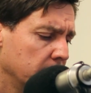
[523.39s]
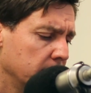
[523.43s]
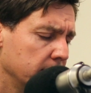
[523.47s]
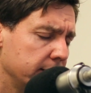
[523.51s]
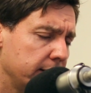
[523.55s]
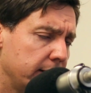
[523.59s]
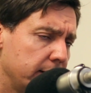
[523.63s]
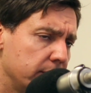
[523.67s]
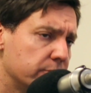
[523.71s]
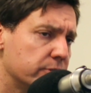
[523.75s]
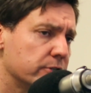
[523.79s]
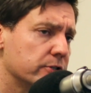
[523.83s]

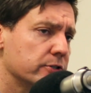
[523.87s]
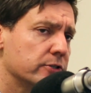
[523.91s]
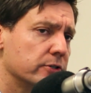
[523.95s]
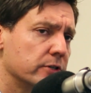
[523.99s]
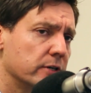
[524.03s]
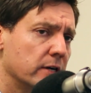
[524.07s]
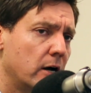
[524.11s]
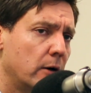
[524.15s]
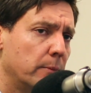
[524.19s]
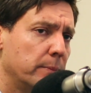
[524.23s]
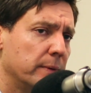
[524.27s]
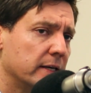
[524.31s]
Teachers
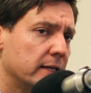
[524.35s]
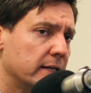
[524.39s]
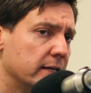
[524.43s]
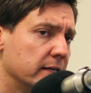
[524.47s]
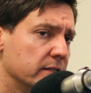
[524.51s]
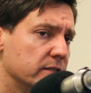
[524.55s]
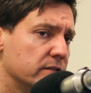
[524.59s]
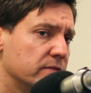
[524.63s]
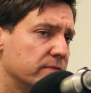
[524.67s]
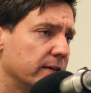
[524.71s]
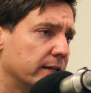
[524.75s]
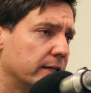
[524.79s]
are helping
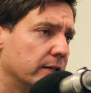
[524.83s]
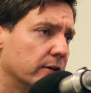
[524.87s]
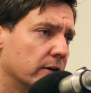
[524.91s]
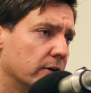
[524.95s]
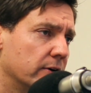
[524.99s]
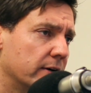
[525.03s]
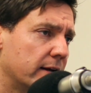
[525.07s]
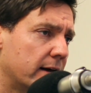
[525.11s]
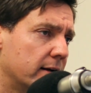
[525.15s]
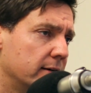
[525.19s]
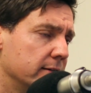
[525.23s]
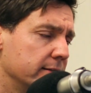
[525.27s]
kids figure
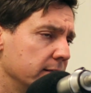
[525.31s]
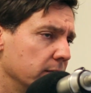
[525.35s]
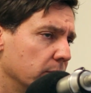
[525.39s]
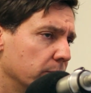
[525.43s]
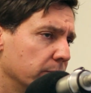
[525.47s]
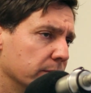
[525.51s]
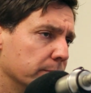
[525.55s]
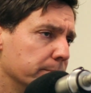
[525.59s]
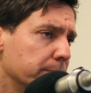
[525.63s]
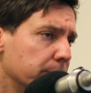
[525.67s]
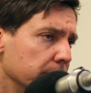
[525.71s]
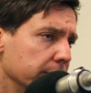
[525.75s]
out how to deal
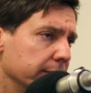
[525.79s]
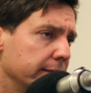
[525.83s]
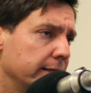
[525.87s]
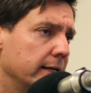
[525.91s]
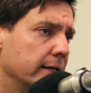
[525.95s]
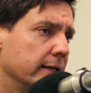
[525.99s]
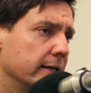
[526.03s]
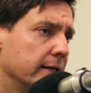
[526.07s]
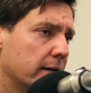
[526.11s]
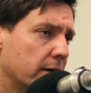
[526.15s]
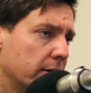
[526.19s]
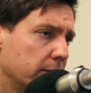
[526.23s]
with
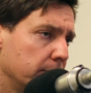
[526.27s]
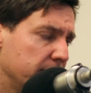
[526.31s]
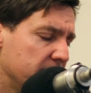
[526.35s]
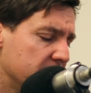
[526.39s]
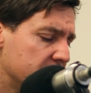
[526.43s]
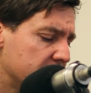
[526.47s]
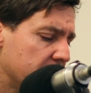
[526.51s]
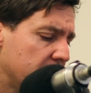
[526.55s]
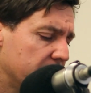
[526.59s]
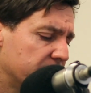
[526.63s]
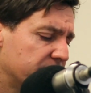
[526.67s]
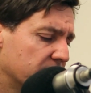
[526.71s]
bullying, how to be
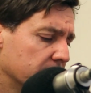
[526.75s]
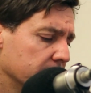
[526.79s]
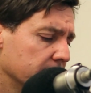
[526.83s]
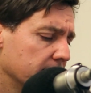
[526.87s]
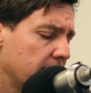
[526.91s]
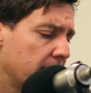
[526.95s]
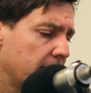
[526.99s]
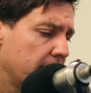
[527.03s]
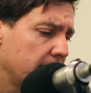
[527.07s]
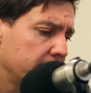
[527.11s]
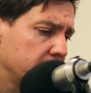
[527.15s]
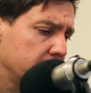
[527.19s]
safe
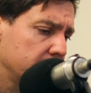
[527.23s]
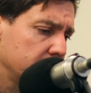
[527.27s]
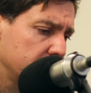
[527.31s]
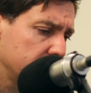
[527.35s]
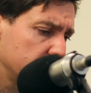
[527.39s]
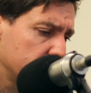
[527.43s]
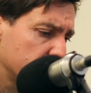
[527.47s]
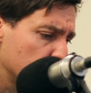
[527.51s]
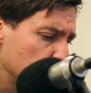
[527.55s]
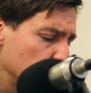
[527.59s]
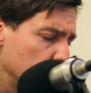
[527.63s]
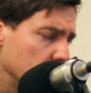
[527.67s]

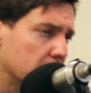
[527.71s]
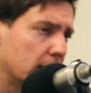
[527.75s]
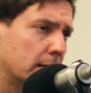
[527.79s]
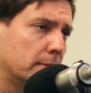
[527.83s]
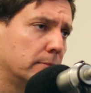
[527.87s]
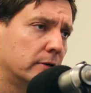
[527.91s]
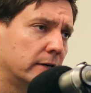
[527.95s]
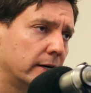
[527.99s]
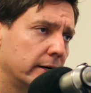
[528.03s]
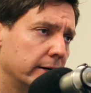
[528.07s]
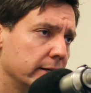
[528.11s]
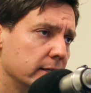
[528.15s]
online. School
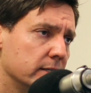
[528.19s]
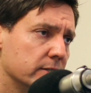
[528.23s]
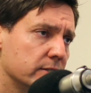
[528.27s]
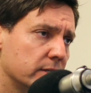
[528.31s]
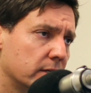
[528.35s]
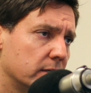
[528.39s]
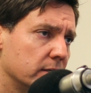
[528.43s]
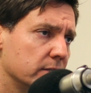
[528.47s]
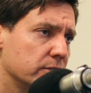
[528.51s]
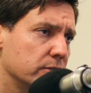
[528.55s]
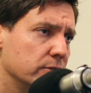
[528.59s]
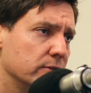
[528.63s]

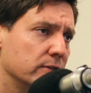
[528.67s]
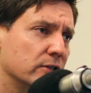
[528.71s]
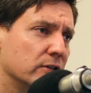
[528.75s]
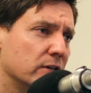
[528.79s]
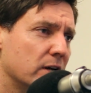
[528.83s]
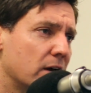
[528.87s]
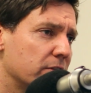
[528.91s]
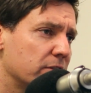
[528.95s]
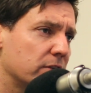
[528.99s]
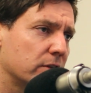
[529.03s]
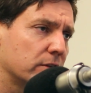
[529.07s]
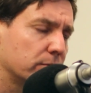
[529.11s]
librarians are too. They're
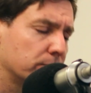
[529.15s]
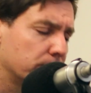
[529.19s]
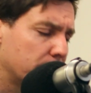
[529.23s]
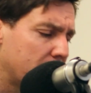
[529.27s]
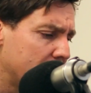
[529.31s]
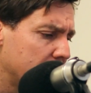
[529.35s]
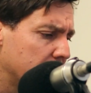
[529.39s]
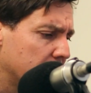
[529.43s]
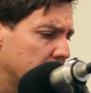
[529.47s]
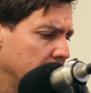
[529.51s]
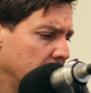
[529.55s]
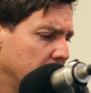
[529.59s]
not the
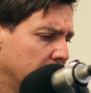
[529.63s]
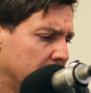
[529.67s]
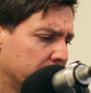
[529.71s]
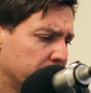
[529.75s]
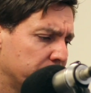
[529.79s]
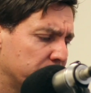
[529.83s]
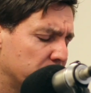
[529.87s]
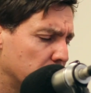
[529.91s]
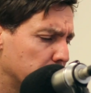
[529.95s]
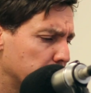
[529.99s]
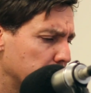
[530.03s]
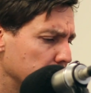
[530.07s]
threat.
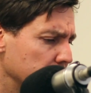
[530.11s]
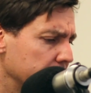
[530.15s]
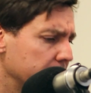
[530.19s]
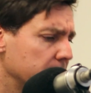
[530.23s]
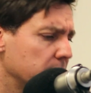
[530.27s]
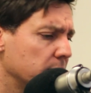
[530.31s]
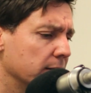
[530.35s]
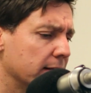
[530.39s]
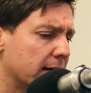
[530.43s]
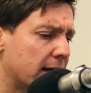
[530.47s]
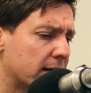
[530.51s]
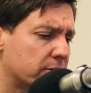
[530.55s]
There are
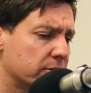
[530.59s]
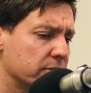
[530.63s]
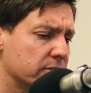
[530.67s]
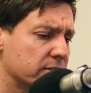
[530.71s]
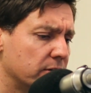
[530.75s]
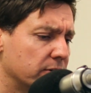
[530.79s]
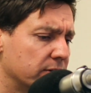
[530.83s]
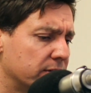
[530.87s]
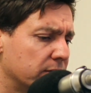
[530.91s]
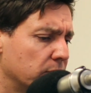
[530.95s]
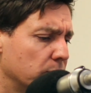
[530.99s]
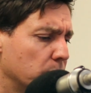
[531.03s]
political
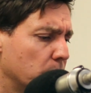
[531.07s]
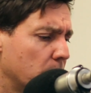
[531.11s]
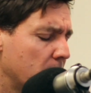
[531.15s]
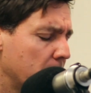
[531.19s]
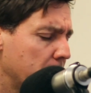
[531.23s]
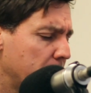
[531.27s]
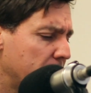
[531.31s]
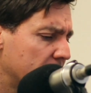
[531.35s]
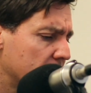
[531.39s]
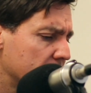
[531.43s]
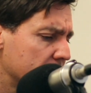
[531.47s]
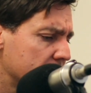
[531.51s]
actors out there who
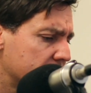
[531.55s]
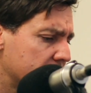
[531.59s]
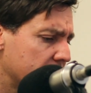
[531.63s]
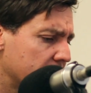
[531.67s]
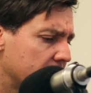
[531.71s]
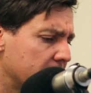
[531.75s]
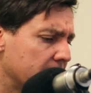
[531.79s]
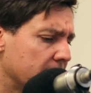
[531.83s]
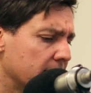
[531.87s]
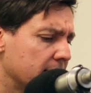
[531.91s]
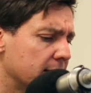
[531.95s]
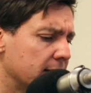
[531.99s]
want parents to
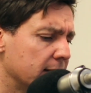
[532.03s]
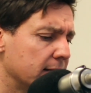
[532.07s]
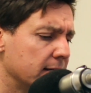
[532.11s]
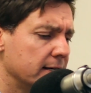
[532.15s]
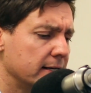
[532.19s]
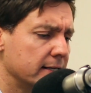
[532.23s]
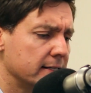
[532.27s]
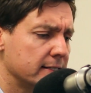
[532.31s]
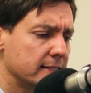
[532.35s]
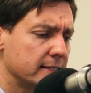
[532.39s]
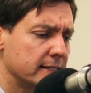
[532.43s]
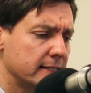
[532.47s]
think that
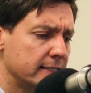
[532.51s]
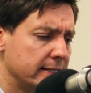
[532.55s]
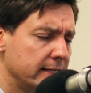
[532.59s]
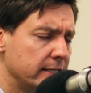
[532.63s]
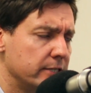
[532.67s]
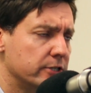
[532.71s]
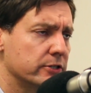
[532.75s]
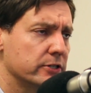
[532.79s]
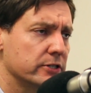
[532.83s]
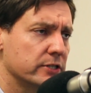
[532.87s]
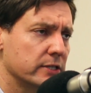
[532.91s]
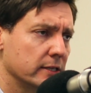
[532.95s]
it's the
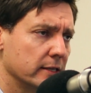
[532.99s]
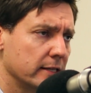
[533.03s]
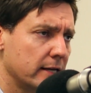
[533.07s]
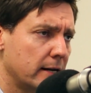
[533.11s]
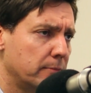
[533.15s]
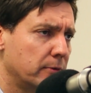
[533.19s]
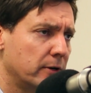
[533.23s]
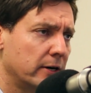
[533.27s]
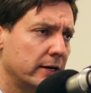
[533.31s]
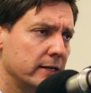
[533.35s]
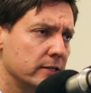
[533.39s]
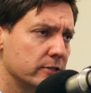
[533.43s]
teachers and the
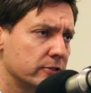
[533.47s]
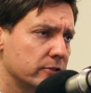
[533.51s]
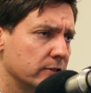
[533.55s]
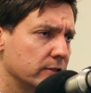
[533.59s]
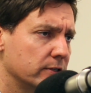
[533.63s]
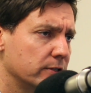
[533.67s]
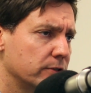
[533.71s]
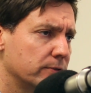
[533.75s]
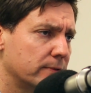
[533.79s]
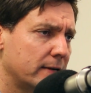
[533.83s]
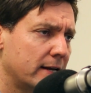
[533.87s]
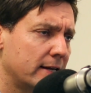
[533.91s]
librarians are
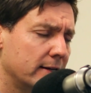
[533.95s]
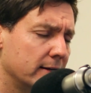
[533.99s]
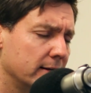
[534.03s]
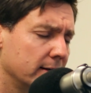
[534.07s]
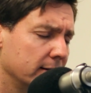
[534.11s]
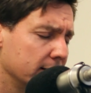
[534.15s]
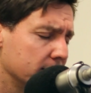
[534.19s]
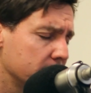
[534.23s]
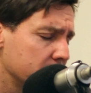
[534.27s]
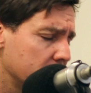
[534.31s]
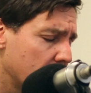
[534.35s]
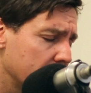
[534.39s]
the threat.
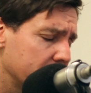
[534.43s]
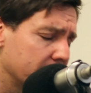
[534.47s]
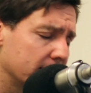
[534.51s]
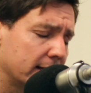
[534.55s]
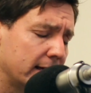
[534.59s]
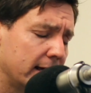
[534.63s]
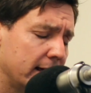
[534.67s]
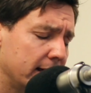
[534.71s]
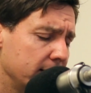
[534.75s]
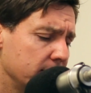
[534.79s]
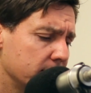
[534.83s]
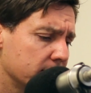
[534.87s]
It's not the
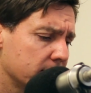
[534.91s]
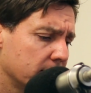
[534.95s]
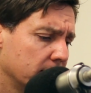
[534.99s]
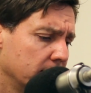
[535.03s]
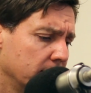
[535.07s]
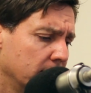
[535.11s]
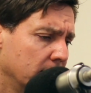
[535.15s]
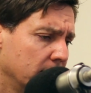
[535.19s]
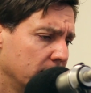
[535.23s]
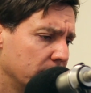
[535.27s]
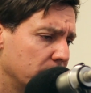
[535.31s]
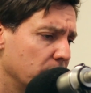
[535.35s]
case.
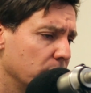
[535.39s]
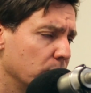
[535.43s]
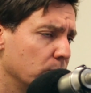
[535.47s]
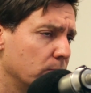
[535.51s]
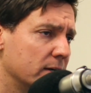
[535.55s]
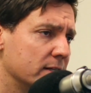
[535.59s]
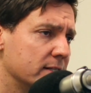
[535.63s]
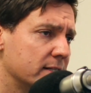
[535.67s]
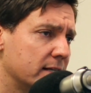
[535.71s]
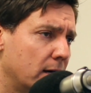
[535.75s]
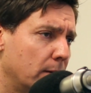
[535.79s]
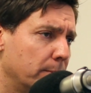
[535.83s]
They're the
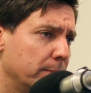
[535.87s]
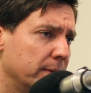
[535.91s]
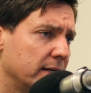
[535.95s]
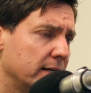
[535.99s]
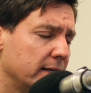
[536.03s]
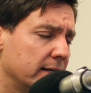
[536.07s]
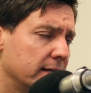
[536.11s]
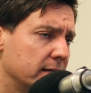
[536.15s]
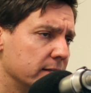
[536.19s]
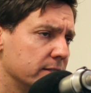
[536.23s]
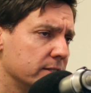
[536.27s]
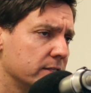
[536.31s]
ones
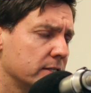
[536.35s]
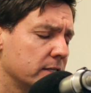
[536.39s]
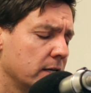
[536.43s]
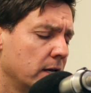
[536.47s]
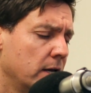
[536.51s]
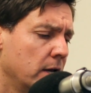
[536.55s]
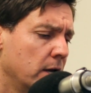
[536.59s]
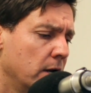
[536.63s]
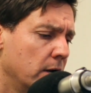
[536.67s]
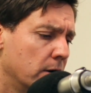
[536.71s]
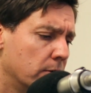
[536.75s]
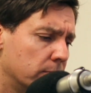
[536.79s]
helping kids
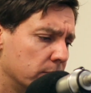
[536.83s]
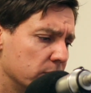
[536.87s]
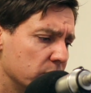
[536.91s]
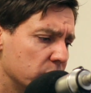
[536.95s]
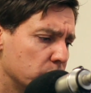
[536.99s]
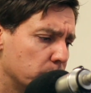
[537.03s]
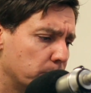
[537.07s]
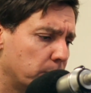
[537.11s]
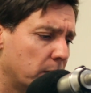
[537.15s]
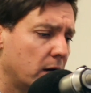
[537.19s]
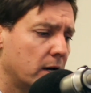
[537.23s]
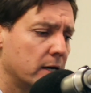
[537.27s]

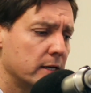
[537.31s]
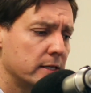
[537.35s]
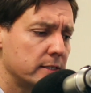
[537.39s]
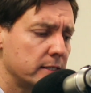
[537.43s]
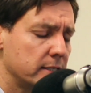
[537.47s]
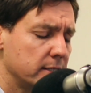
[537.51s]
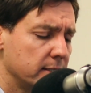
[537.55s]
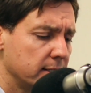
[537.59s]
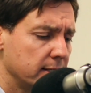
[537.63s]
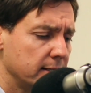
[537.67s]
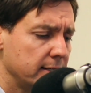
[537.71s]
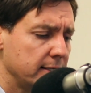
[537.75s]

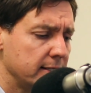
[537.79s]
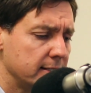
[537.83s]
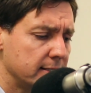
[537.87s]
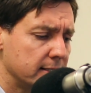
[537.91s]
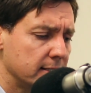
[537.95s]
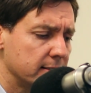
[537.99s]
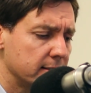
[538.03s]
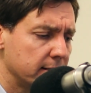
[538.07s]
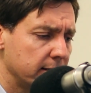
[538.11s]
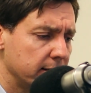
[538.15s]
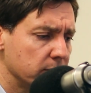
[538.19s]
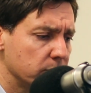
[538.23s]
respond to these
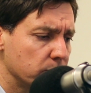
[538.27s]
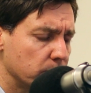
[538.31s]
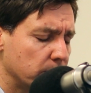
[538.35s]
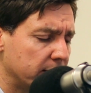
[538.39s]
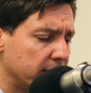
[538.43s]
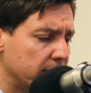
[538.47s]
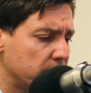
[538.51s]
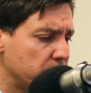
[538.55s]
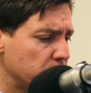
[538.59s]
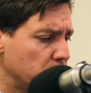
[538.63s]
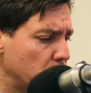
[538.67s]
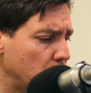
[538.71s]
incidents
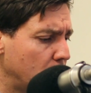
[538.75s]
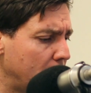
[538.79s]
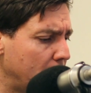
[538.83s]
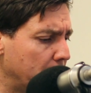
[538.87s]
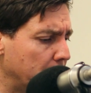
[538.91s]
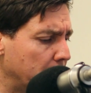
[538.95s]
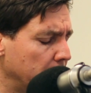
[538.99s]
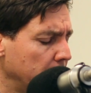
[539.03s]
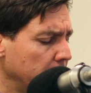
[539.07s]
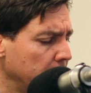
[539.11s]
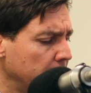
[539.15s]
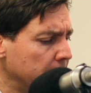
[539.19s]
when they show
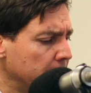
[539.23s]
up.